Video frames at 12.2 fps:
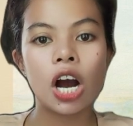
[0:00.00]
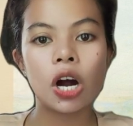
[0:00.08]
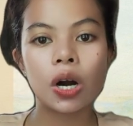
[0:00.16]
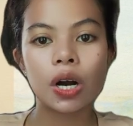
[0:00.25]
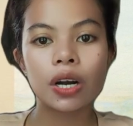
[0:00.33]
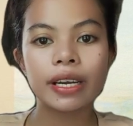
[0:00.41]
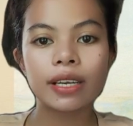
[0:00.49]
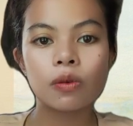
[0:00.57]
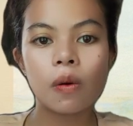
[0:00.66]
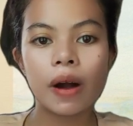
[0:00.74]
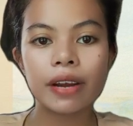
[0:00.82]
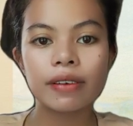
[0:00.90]
are
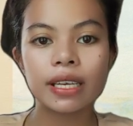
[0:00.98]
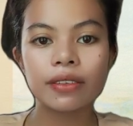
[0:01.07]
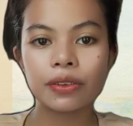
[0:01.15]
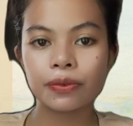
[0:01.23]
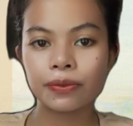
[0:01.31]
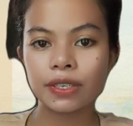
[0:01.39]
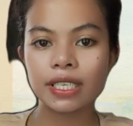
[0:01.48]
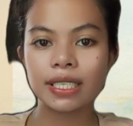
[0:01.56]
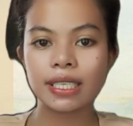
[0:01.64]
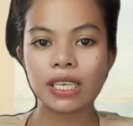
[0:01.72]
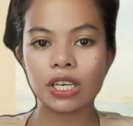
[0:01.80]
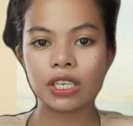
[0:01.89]
requiring the
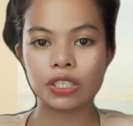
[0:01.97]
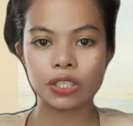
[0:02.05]
first-year